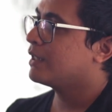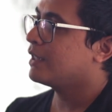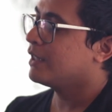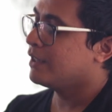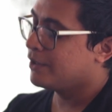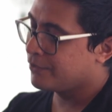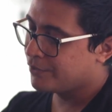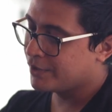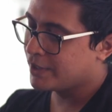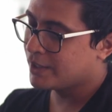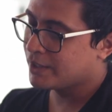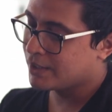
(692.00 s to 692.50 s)

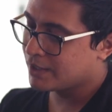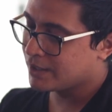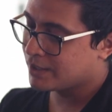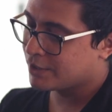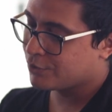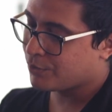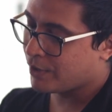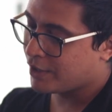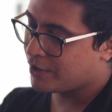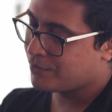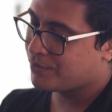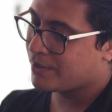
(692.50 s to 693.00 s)
even in this
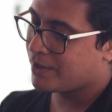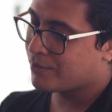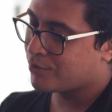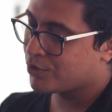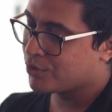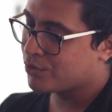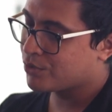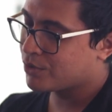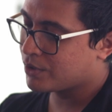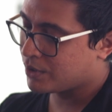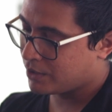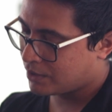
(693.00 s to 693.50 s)
25
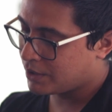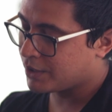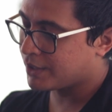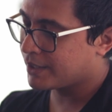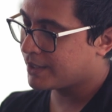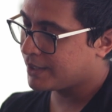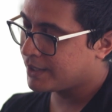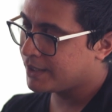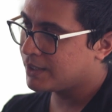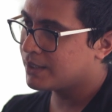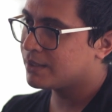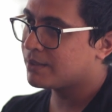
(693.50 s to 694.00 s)
to
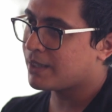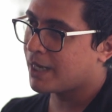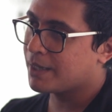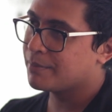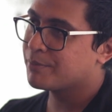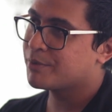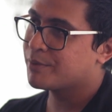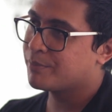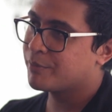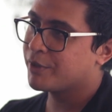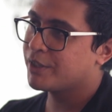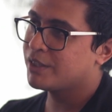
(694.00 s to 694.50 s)
30
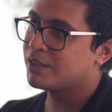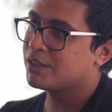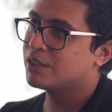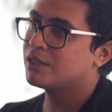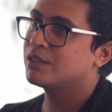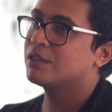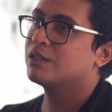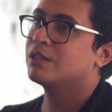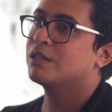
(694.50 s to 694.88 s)
time space,